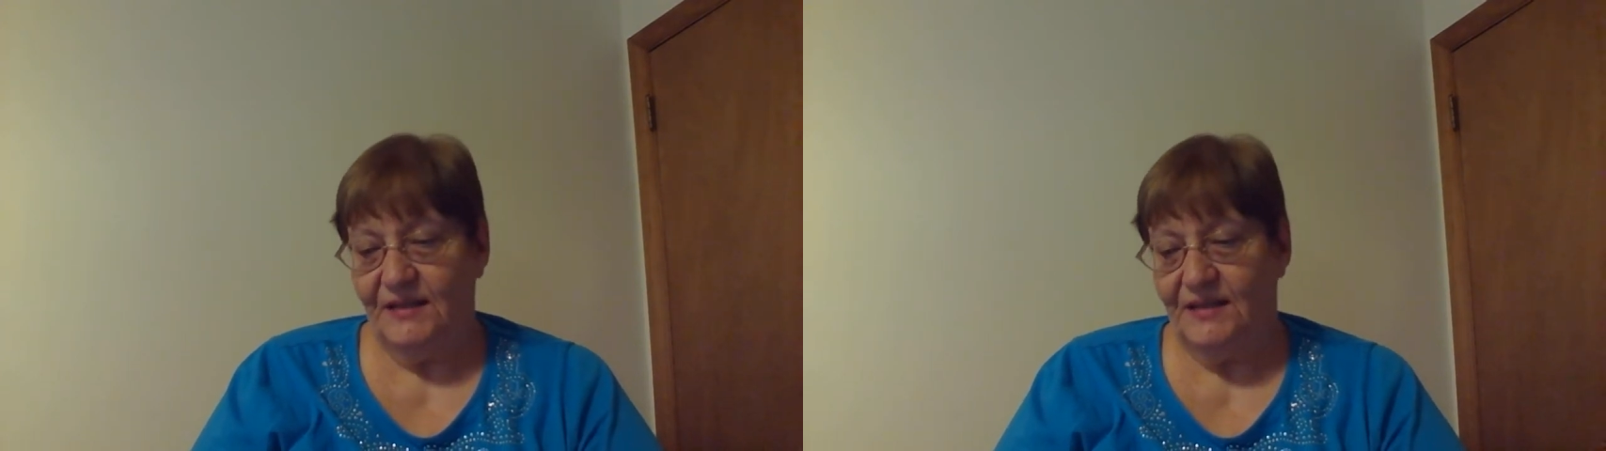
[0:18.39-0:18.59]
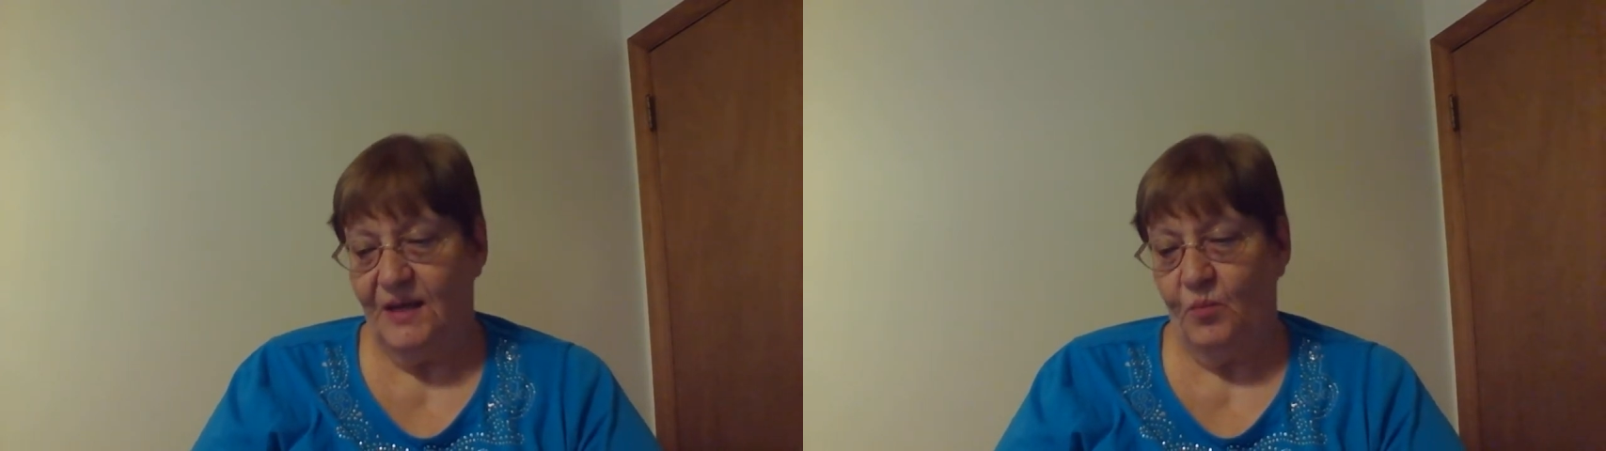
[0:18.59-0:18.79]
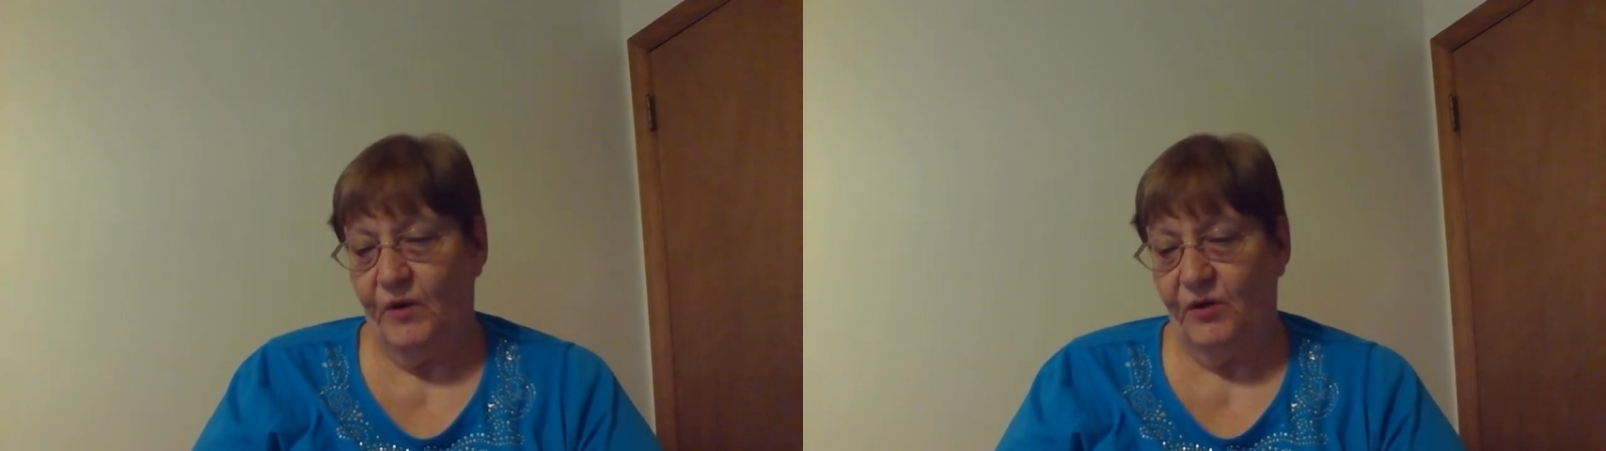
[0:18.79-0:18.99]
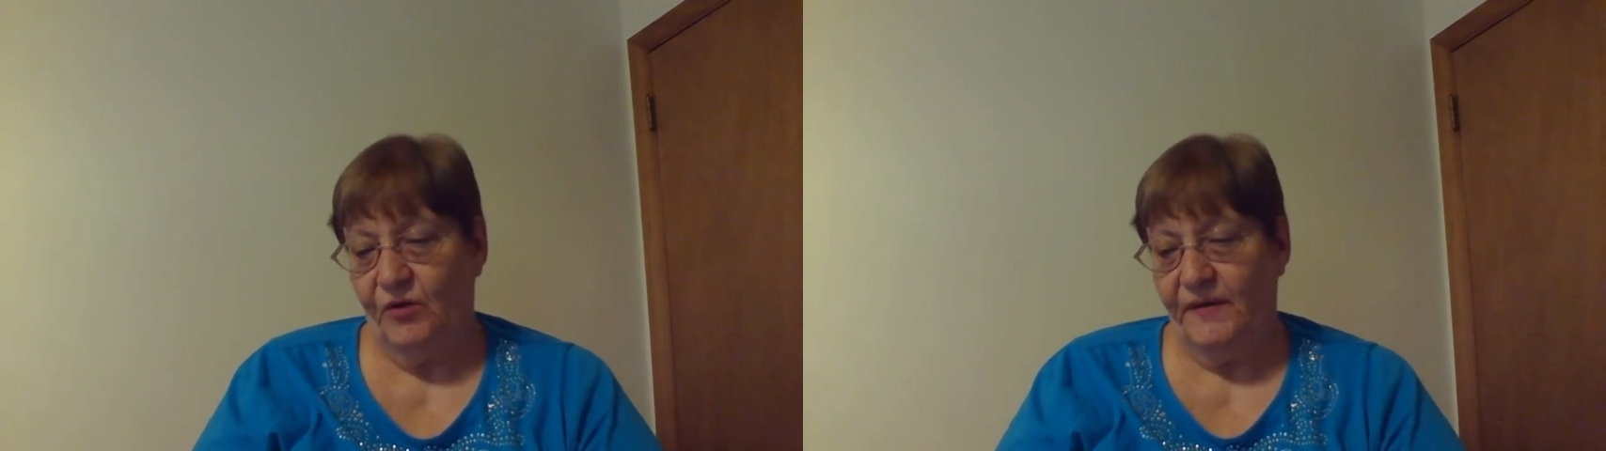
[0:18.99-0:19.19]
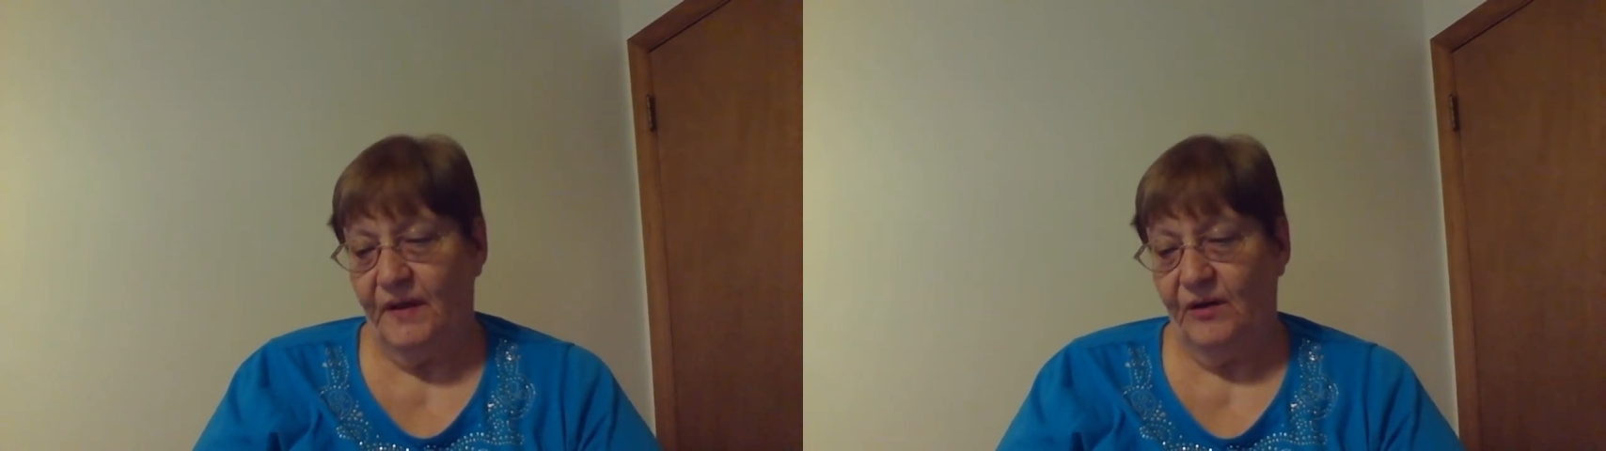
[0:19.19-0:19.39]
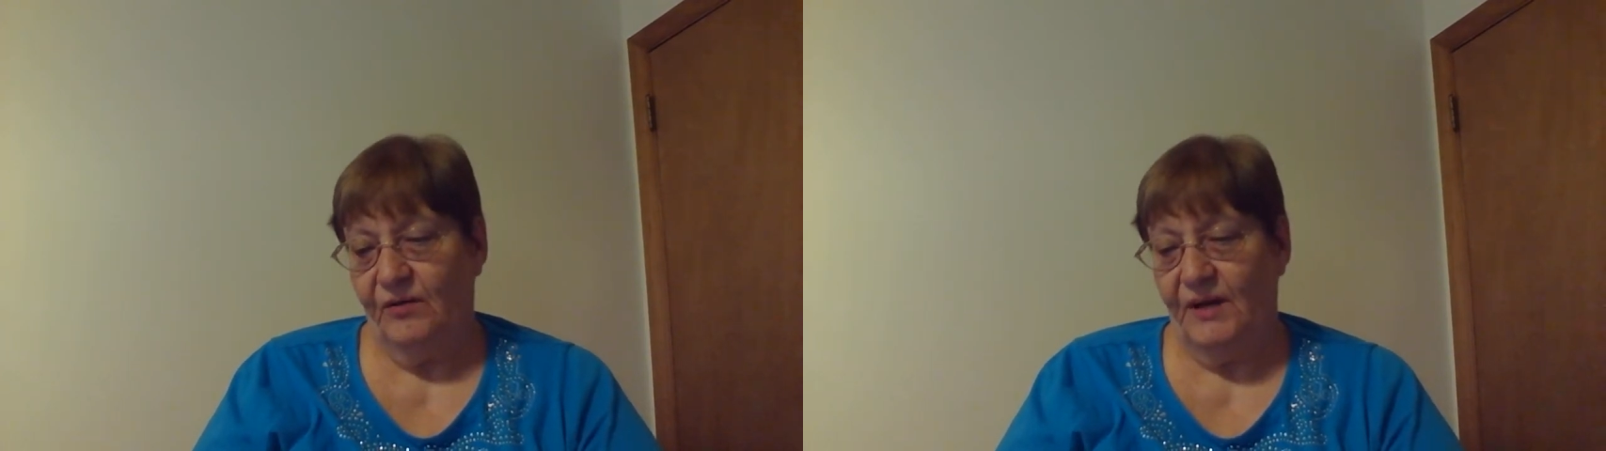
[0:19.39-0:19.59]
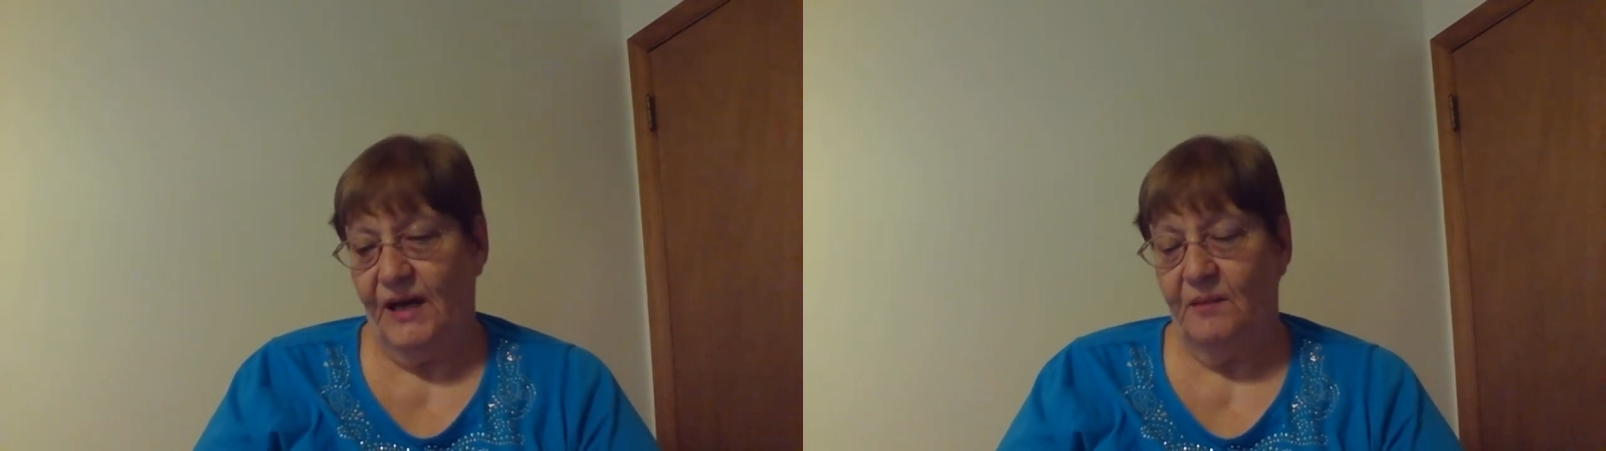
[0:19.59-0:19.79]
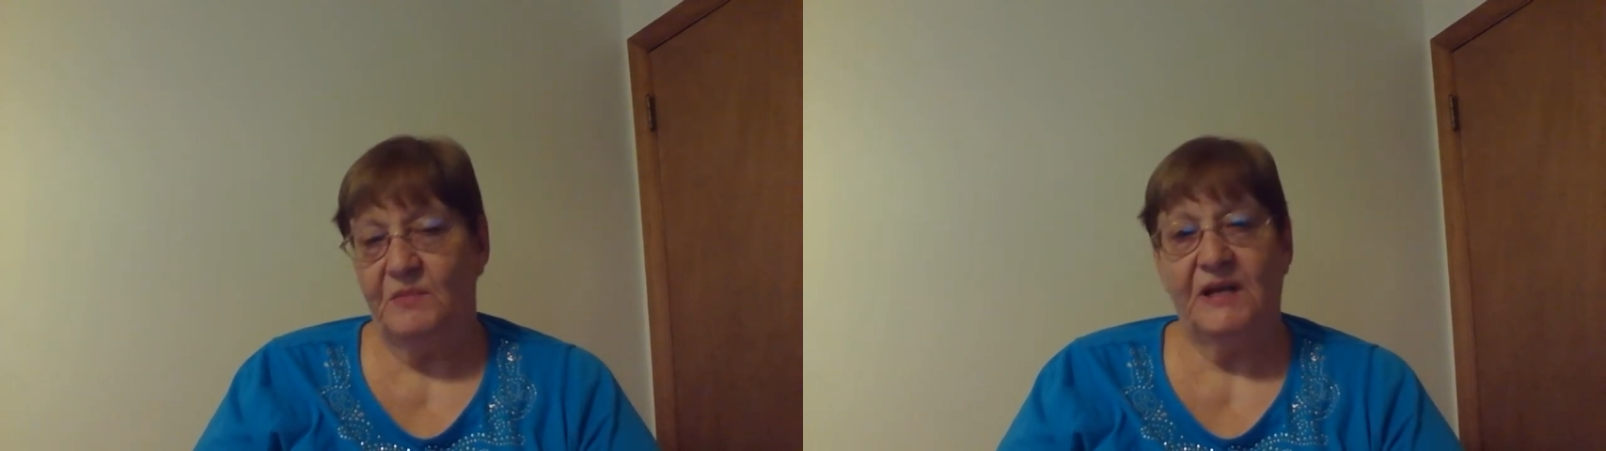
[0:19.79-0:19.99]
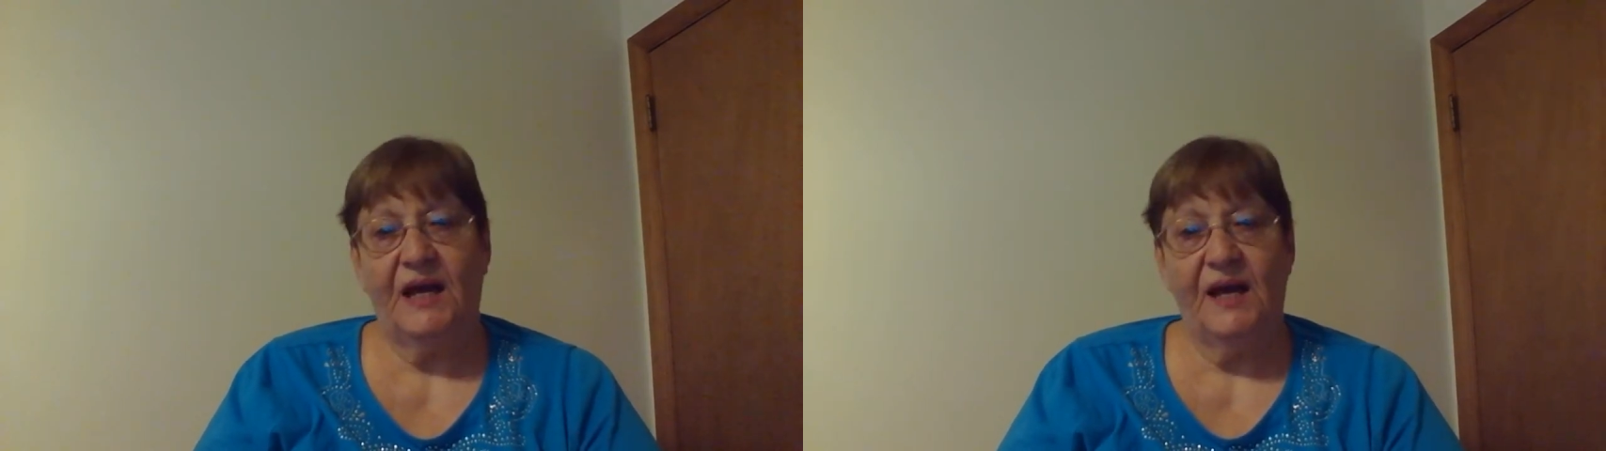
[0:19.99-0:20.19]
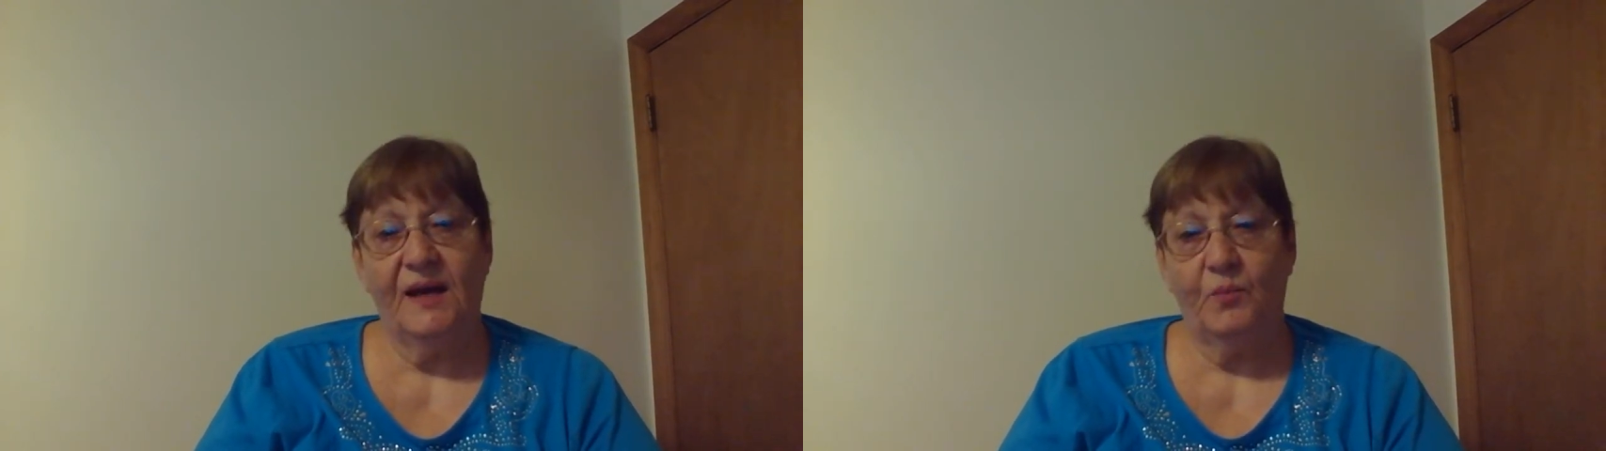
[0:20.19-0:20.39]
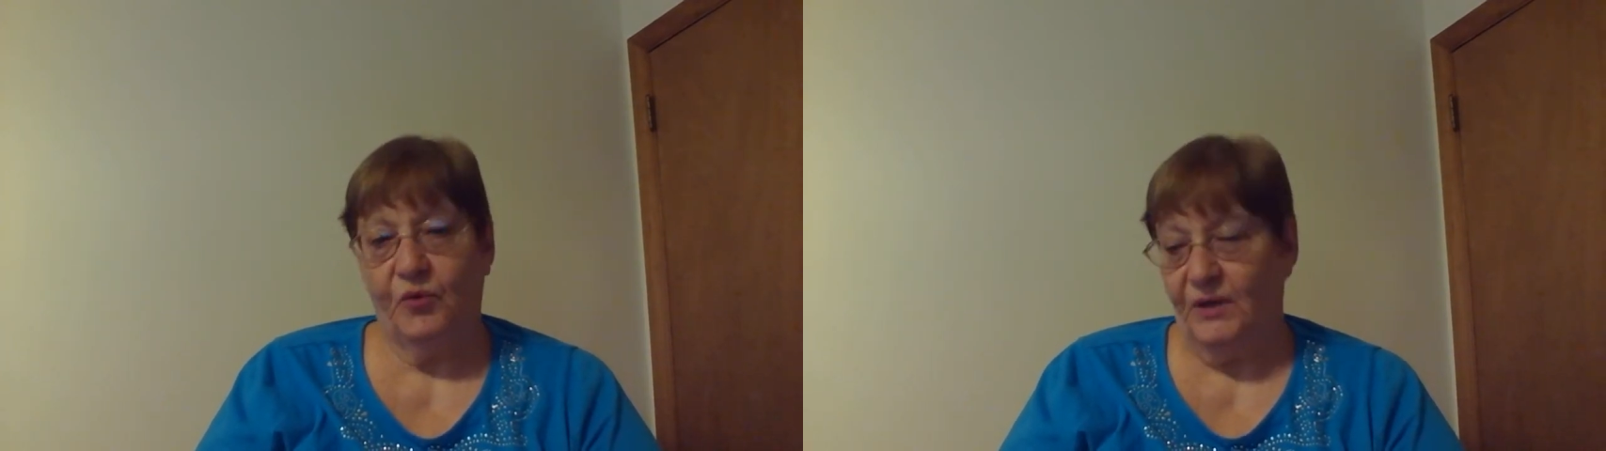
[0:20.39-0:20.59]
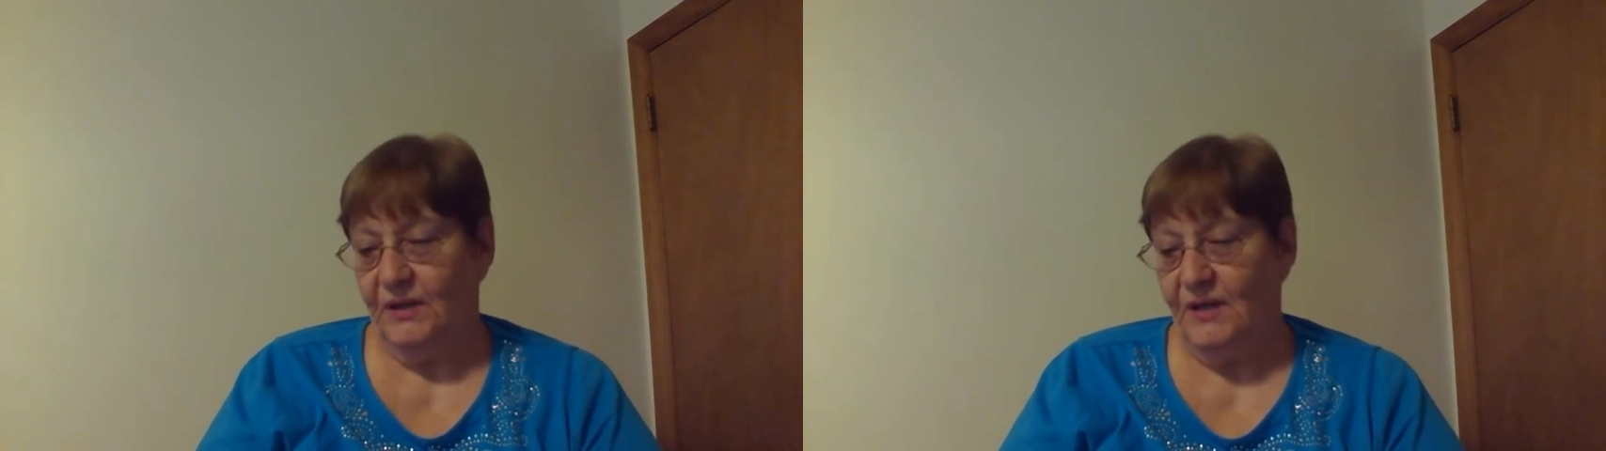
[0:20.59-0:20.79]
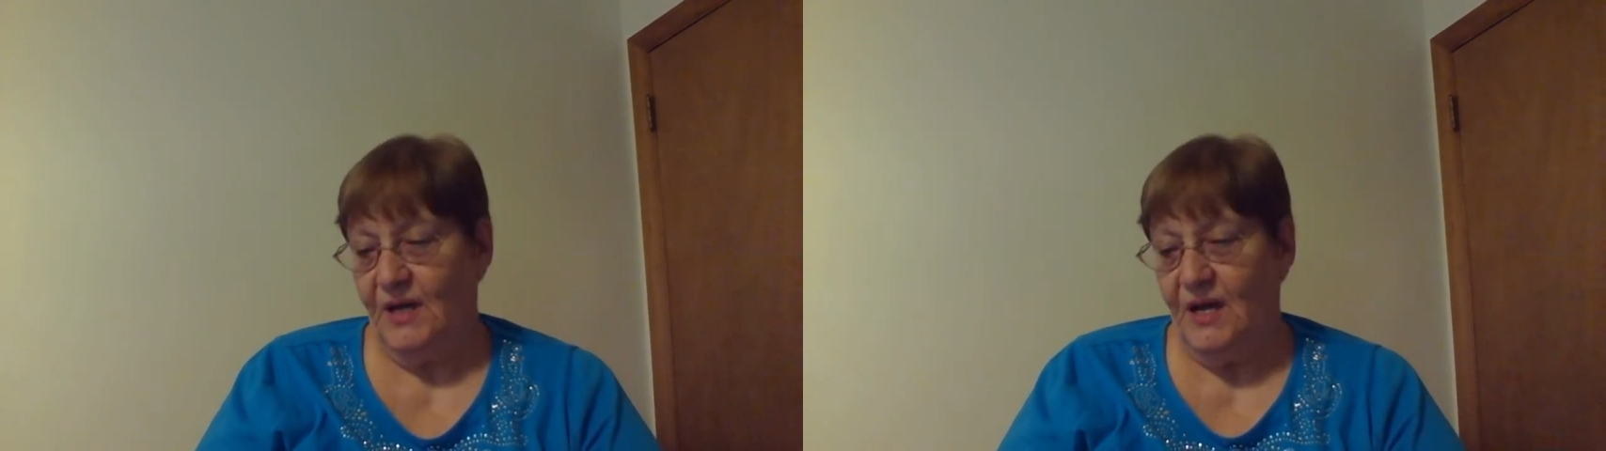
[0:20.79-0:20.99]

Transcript: someone on there named Cameron